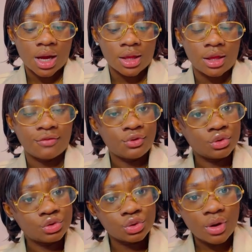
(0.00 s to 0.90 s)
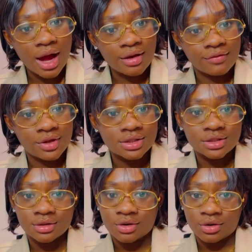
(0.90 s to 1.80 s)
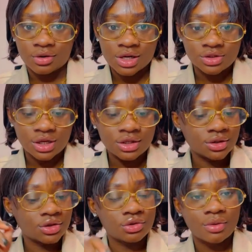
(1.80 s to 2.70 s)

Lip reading: If you do have it, congratulations,